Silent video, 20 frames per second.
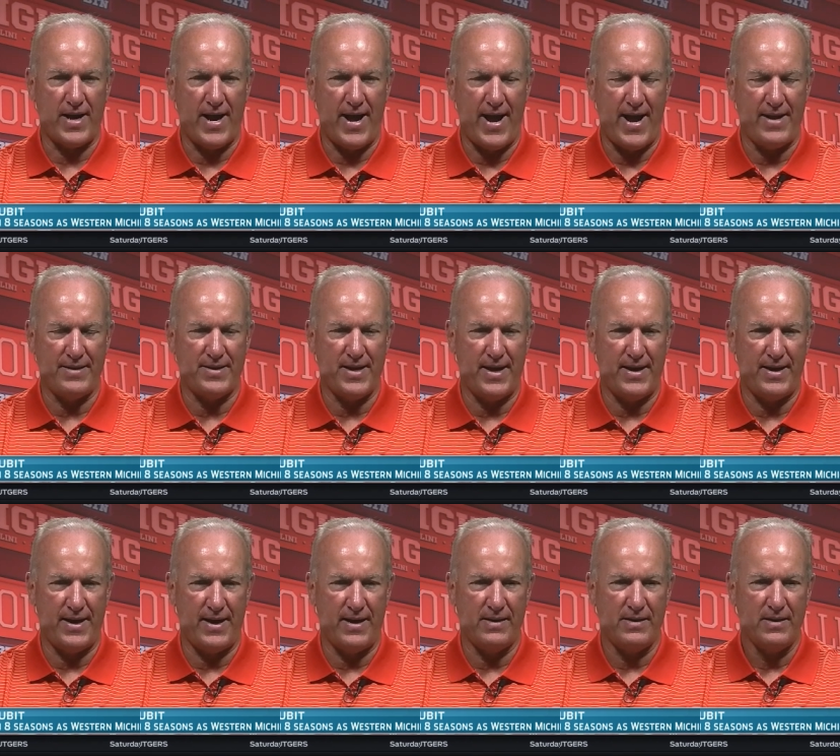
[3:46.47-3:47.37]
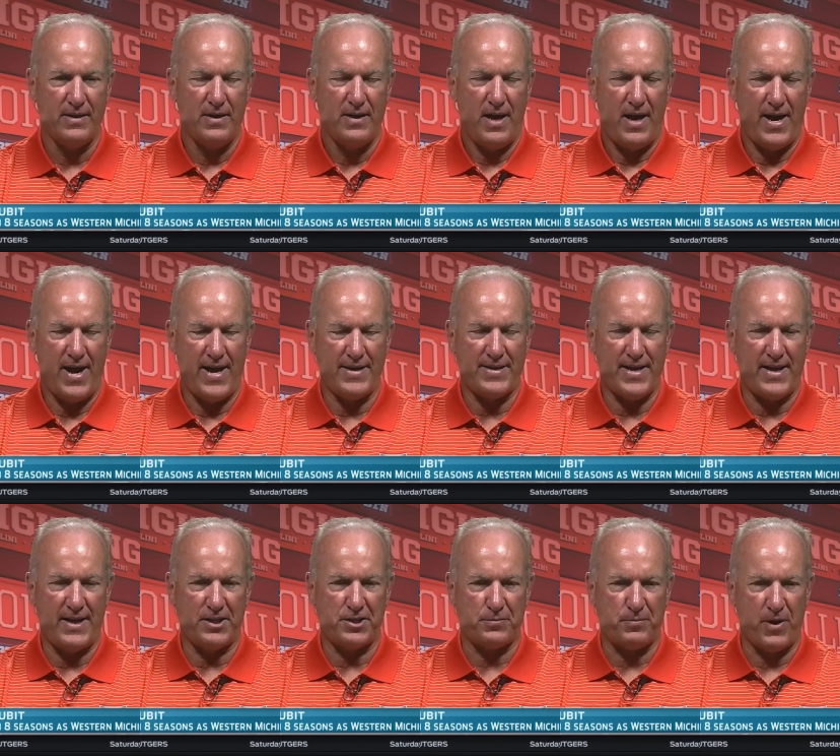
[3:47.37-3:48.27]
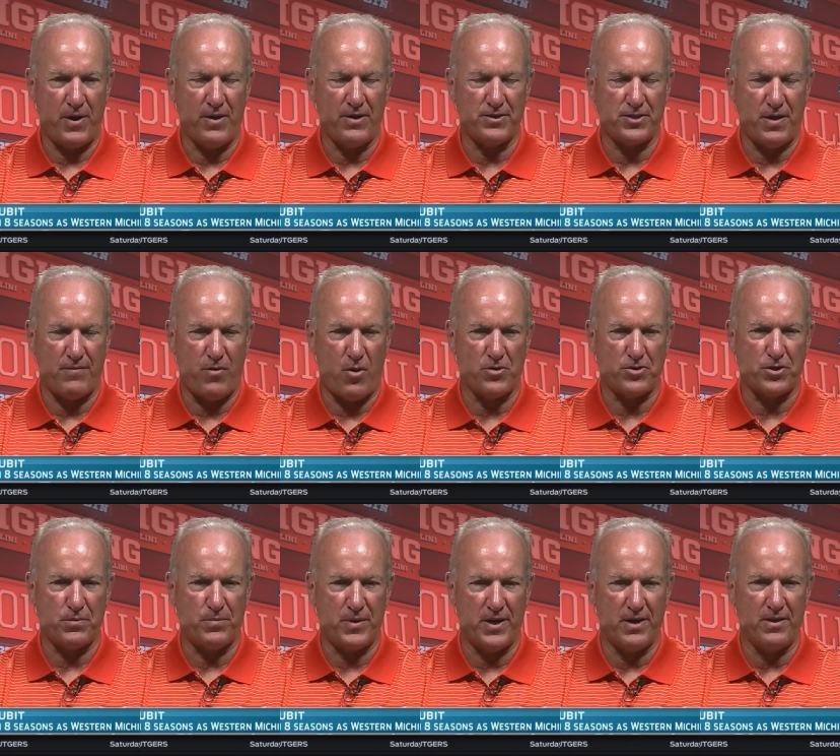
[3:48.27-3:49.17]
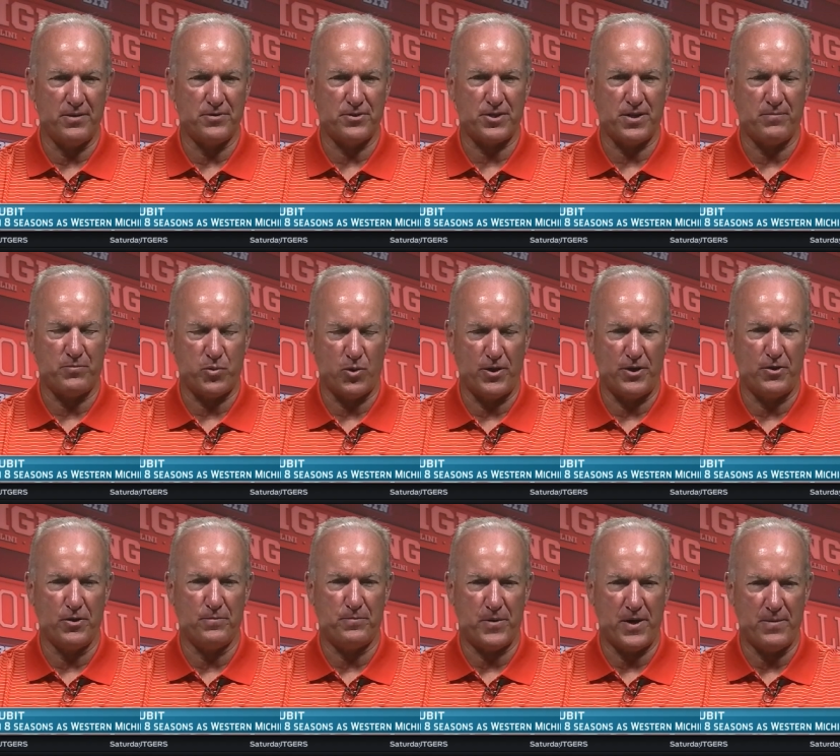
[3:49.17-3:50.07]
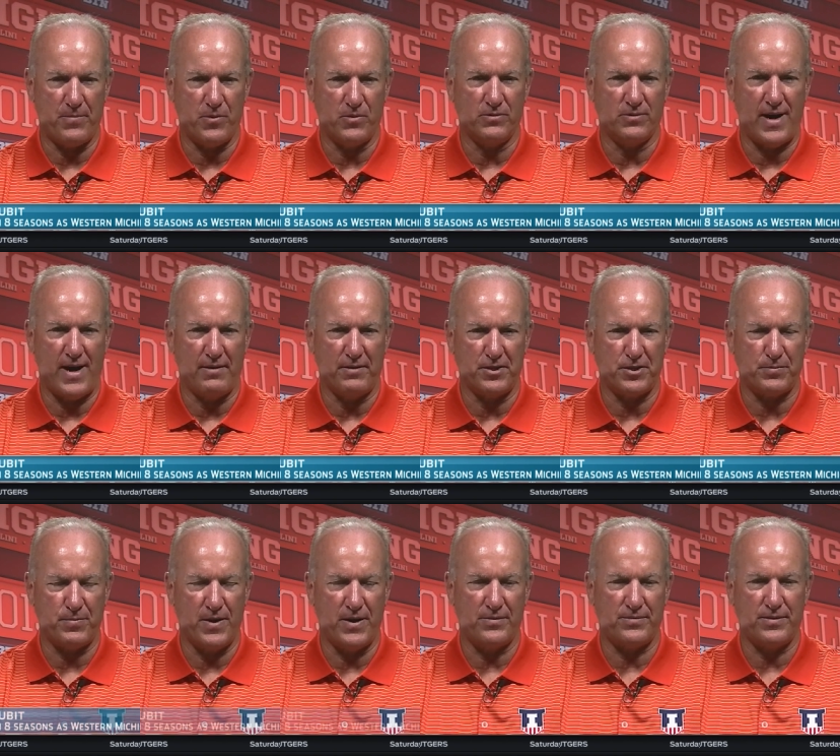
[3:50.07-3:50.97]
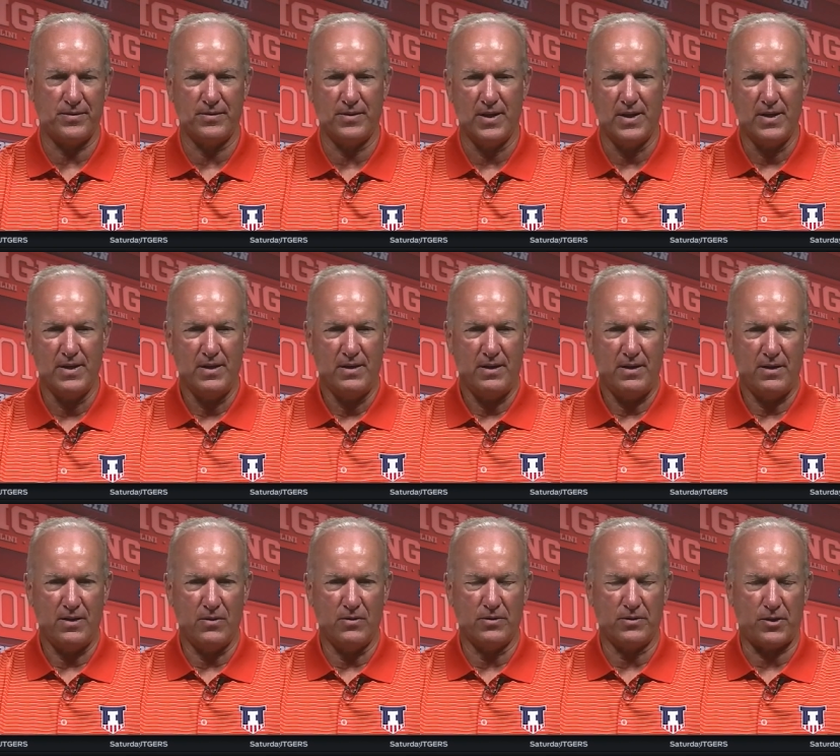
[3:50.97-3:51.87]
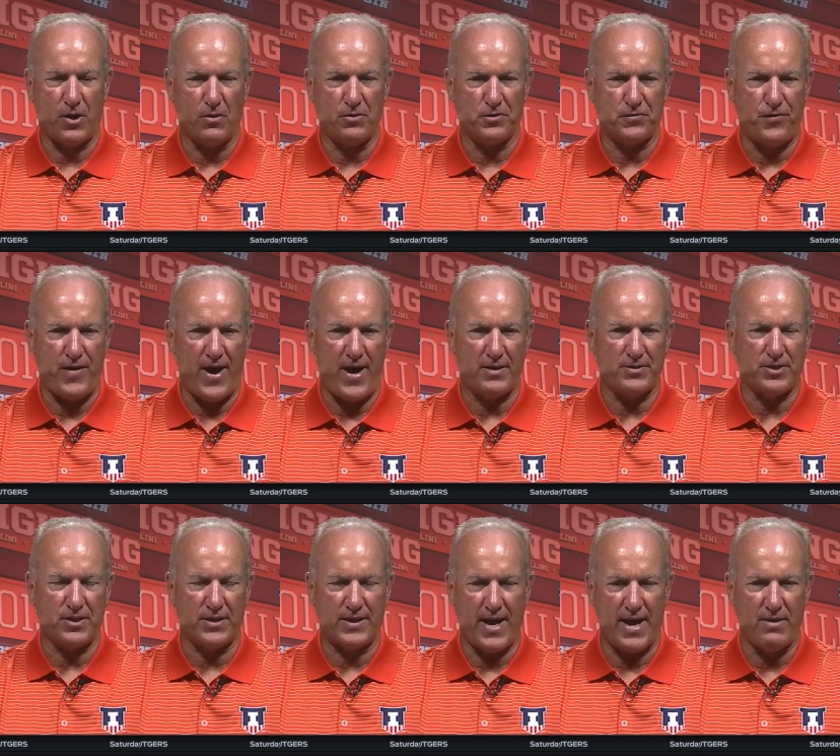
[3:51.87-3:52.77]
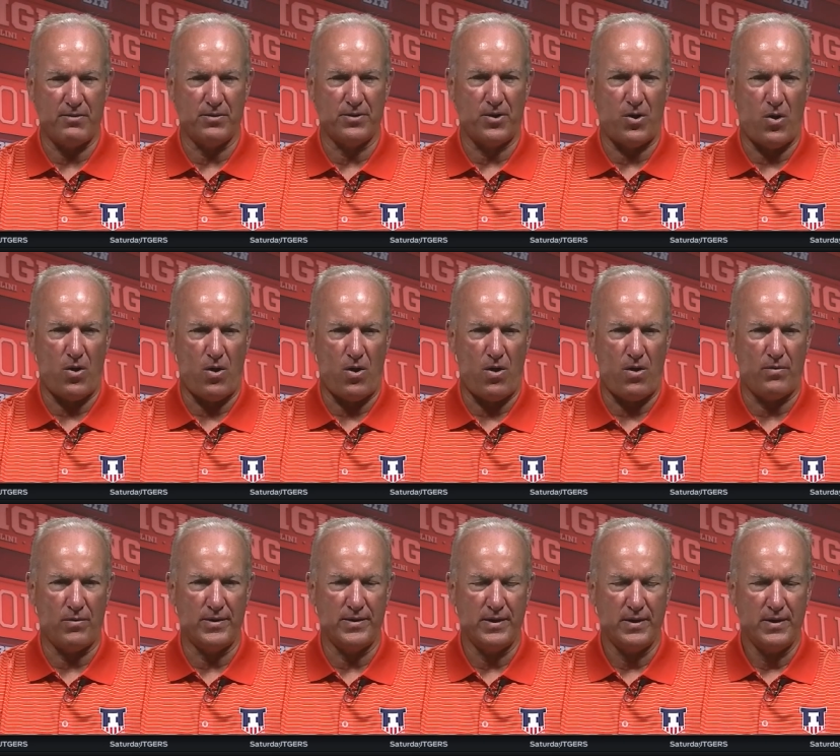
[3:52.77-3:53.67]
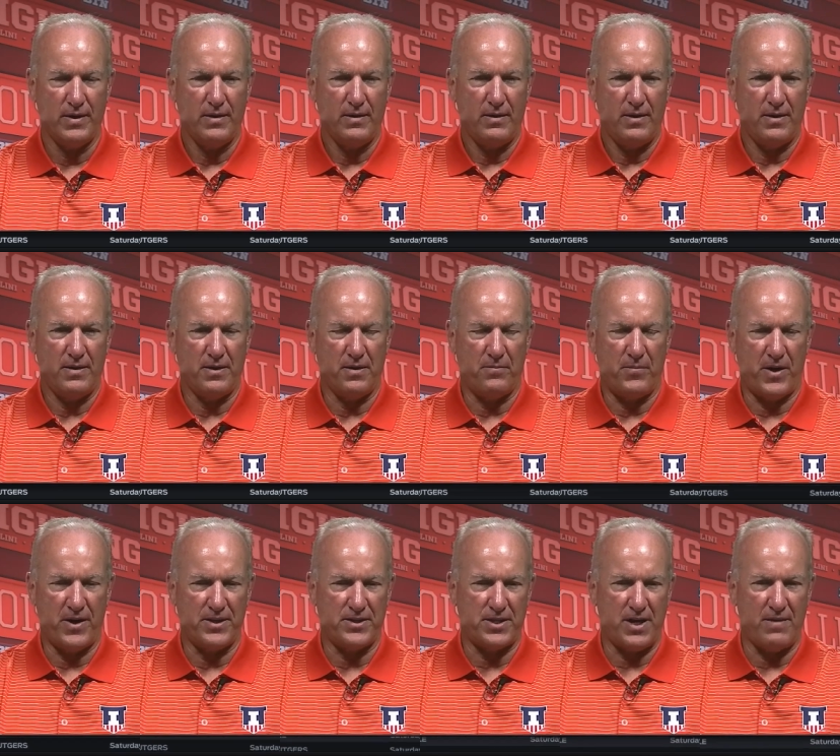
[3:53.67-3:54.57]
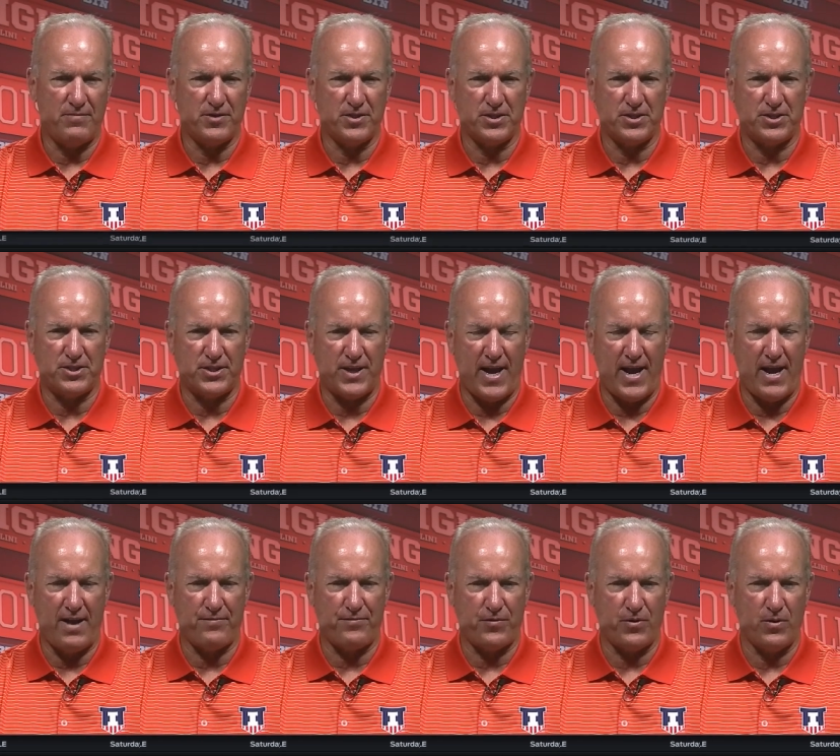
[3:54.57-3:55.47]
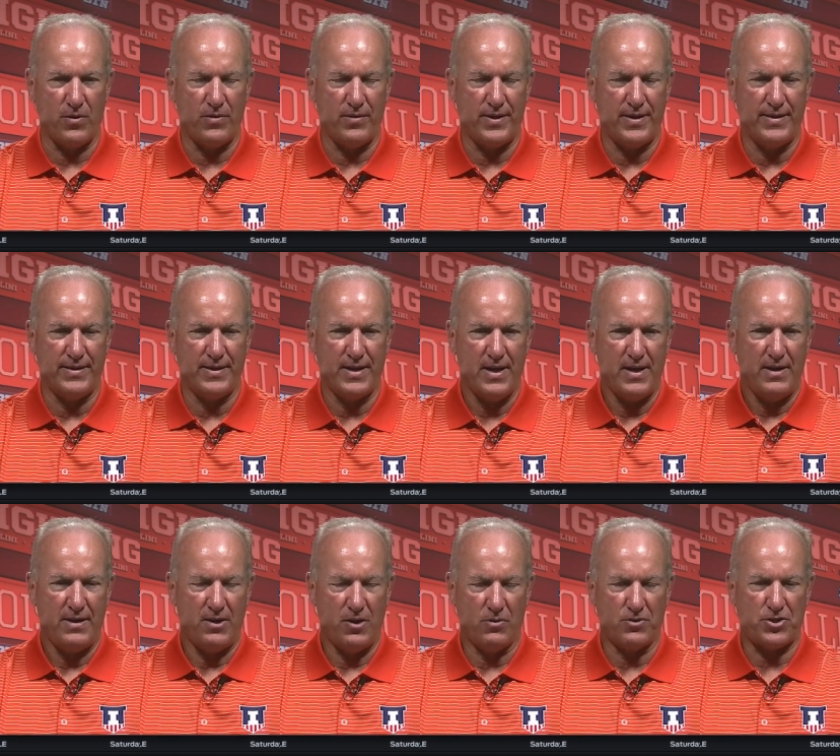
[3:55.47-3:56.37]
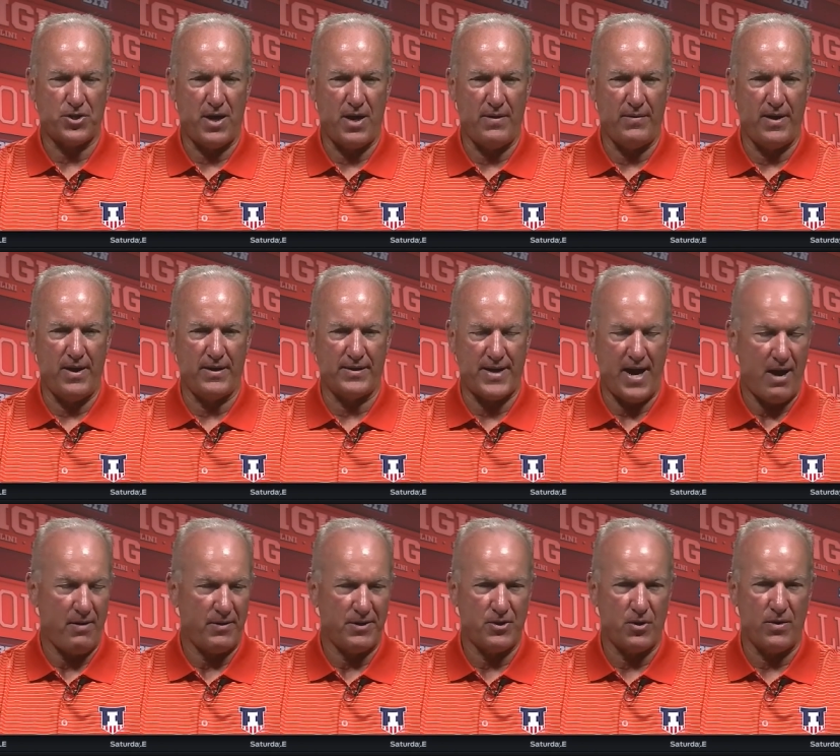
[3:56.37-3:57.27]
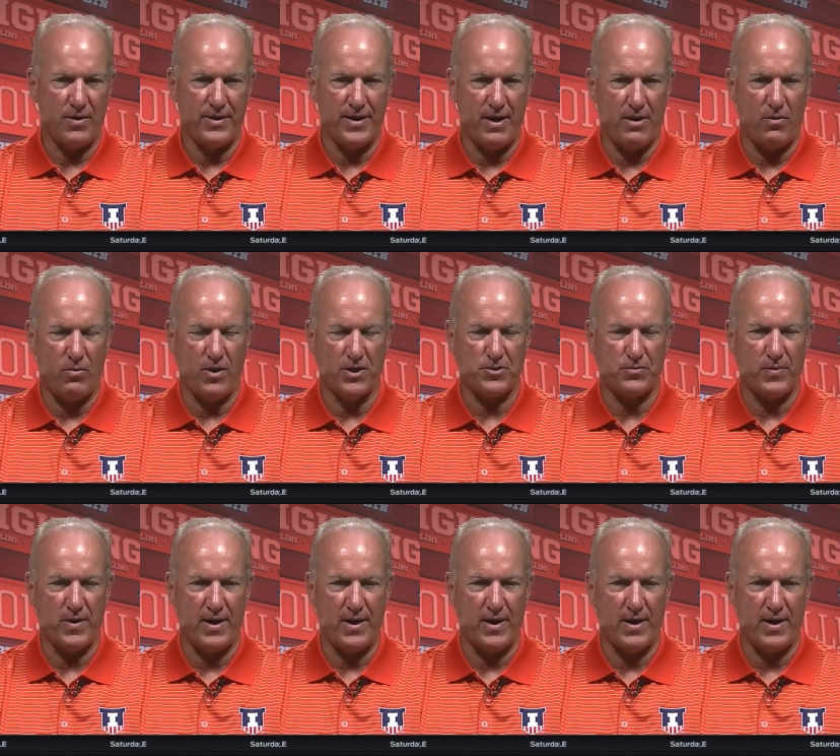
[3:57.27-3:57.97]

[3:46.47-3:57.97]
I had that. Uh, I had that experience. I've also been on some pretty good people, Larry Smith, and you know, and Coach Faust, and Galen Hall, and you know, Buddy Stevens at Stanford, and you know, so uh, Gary Darnell, West.